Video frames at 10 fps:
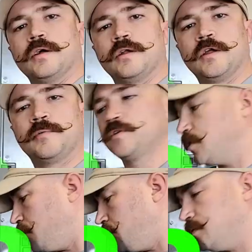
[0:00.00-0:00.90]
Number
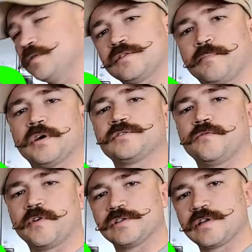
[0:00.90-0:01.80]
two is a personal
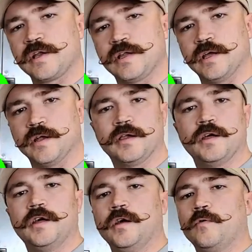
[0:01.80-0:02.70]
first aid kit.
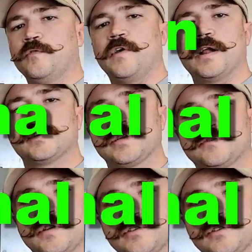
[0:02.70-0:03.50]
We find ourselves in a